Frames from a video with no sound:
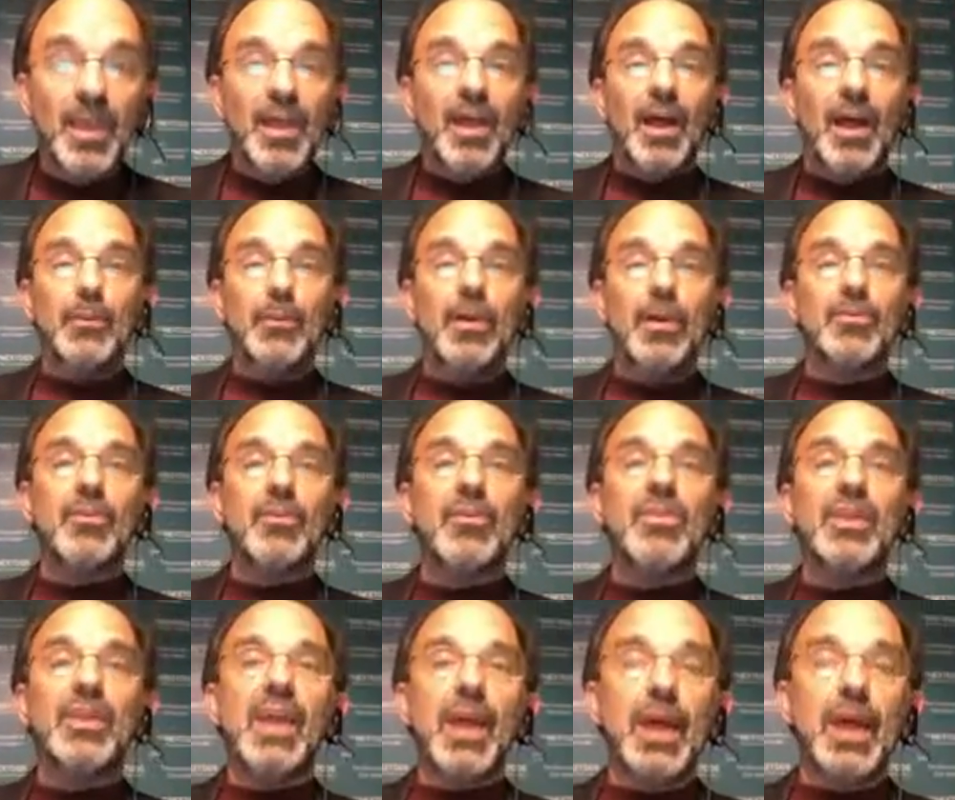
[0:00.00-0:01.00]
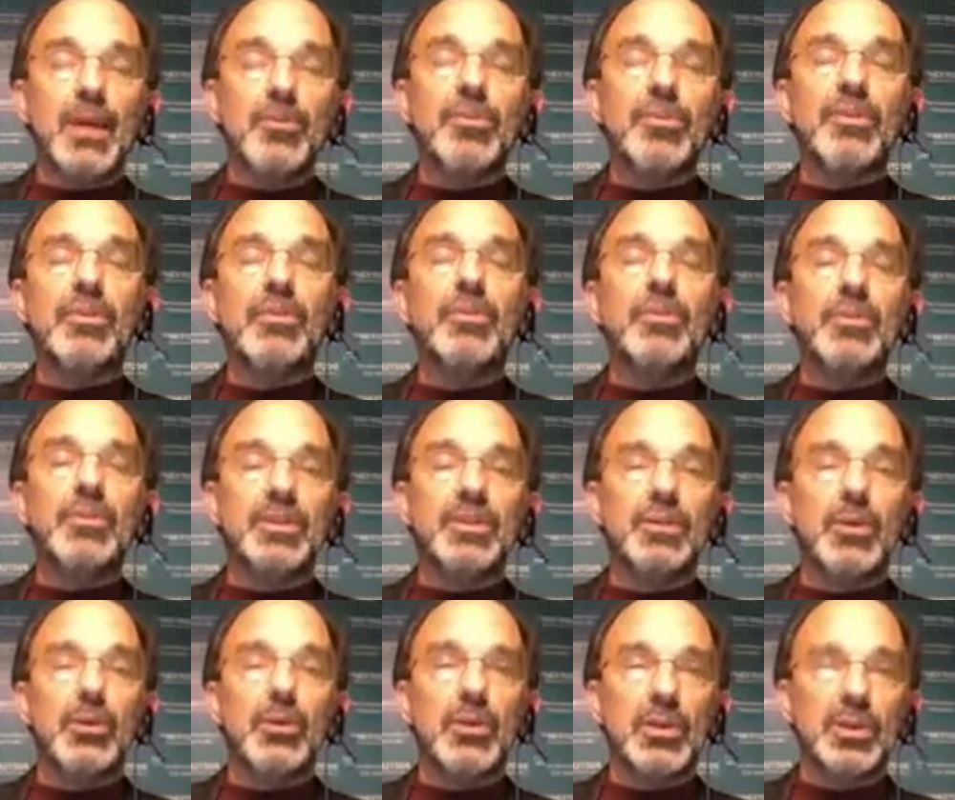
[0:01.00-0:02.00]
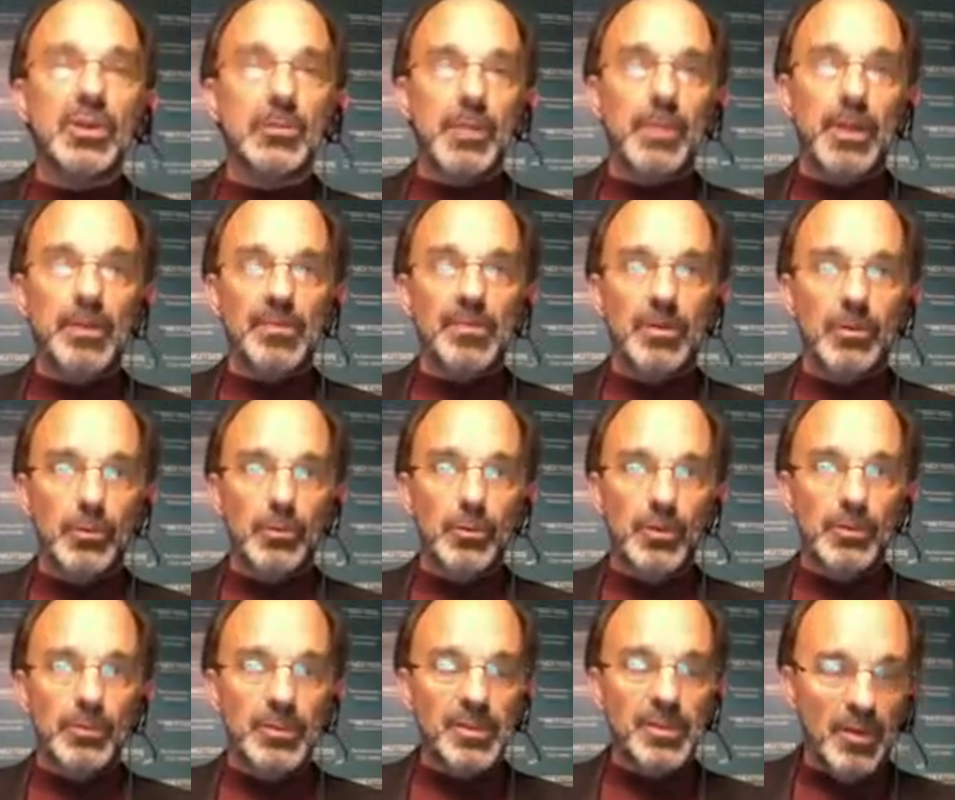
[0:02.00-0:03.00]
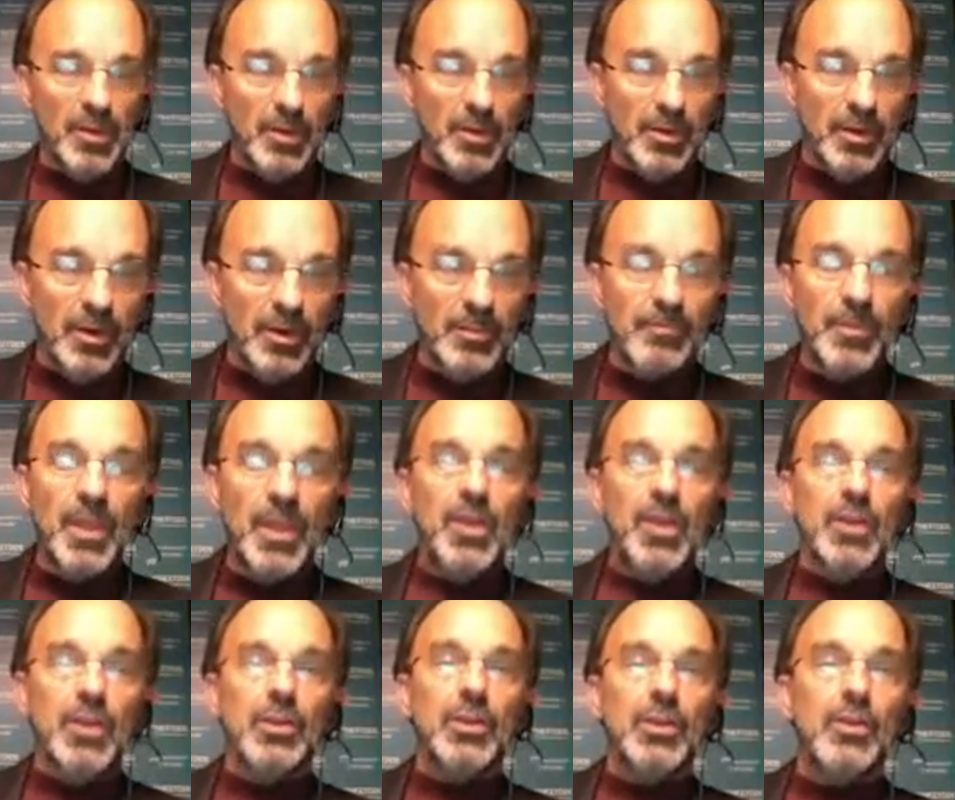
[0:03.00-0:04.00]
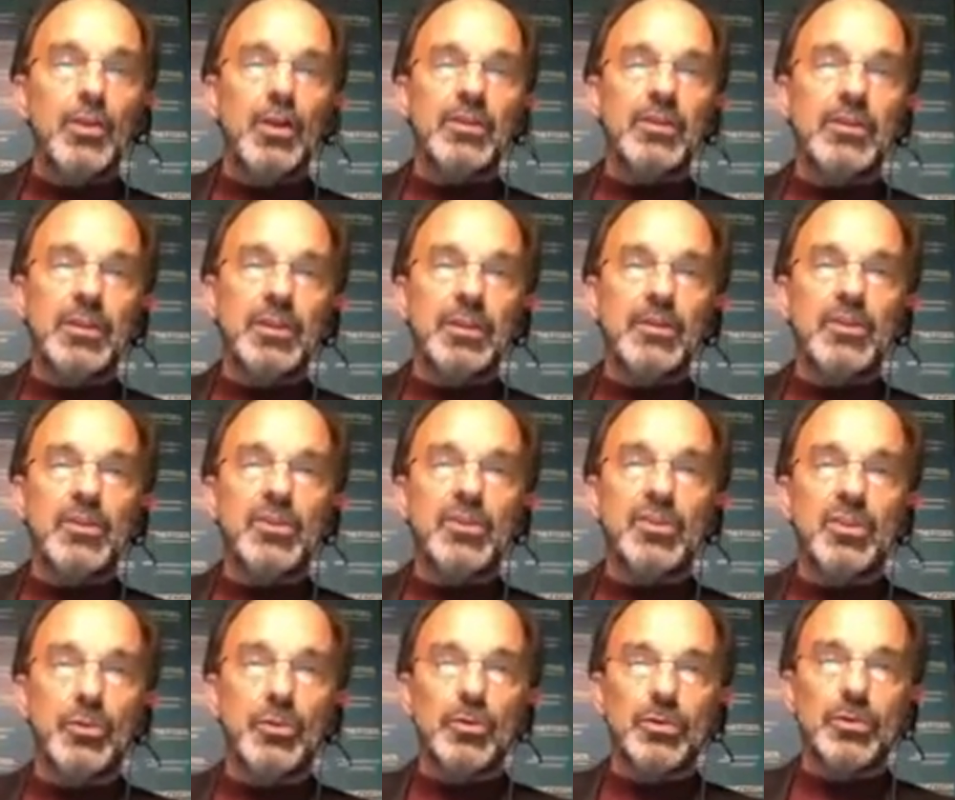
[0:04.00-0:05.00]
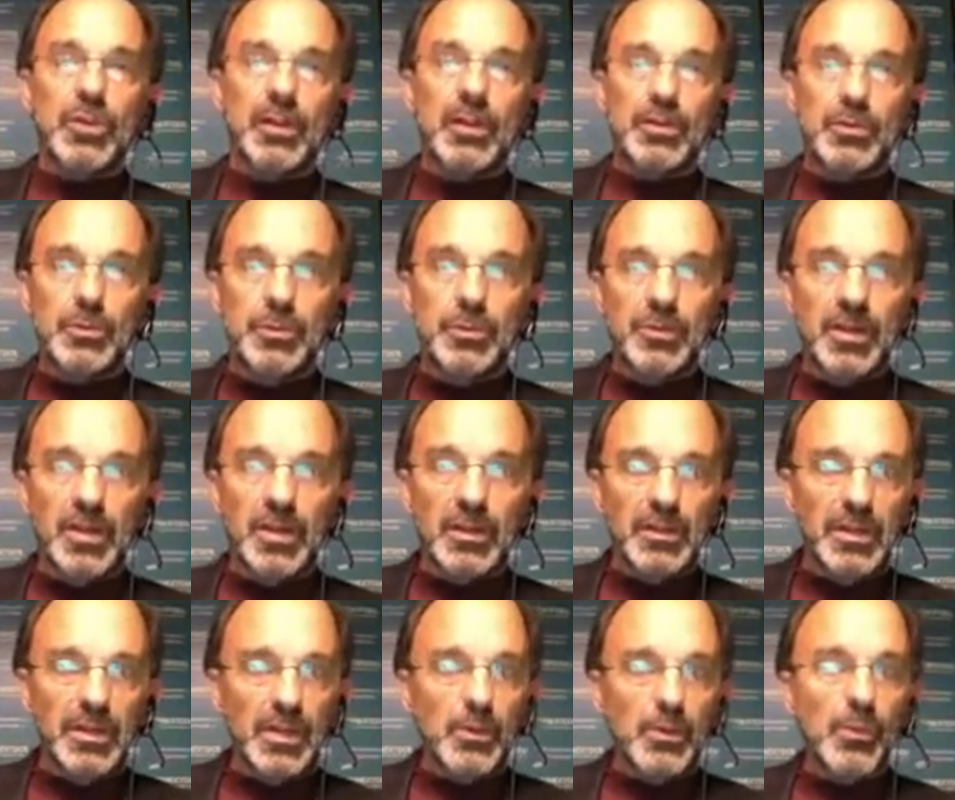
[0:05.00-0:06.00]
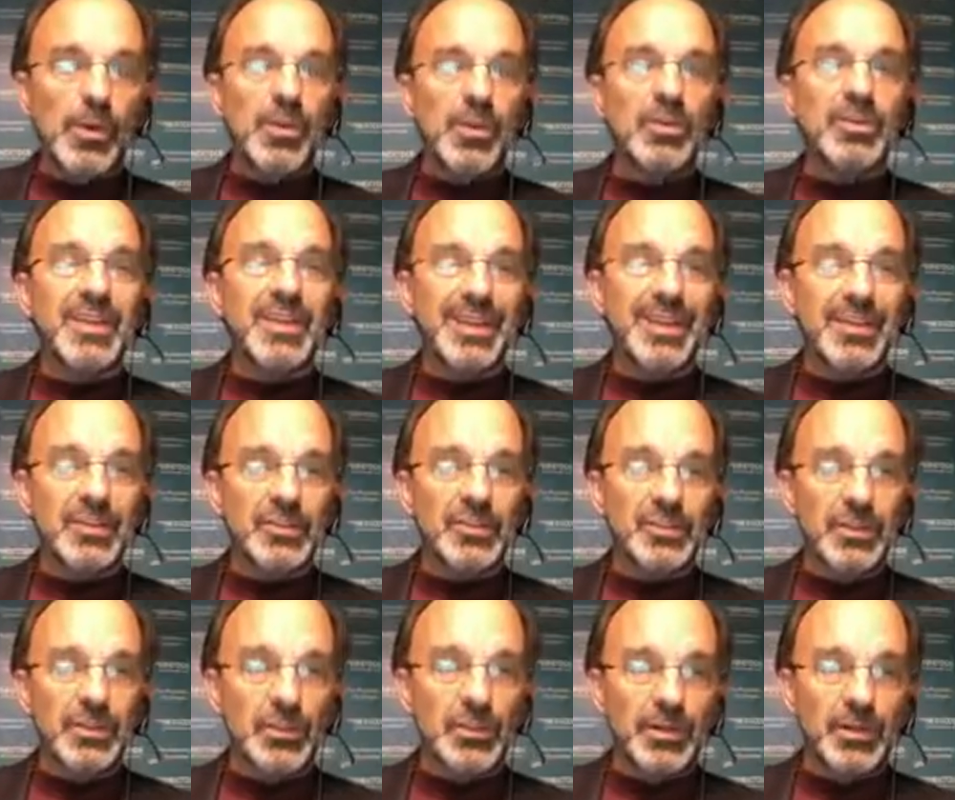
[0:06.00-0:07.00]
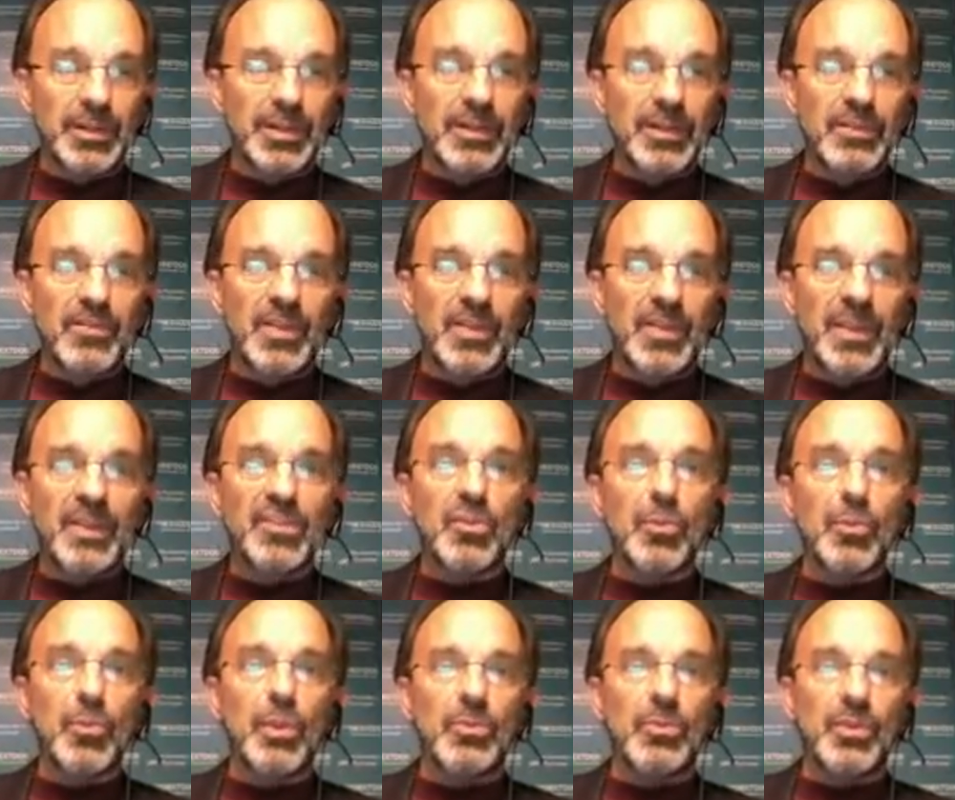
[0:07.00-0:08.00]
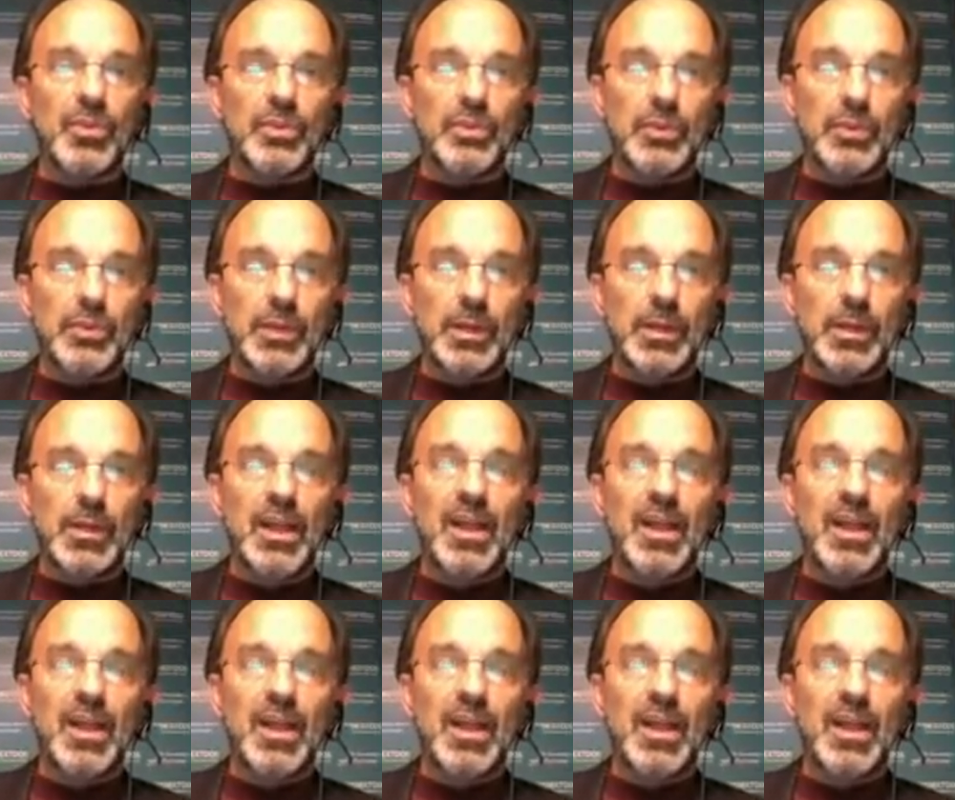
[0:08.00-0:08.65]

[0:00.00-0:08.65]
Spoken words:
However, the absolutely totally basic rudiments are, you want to use the show, tell, do technique where you're telling children in advance what they're doing.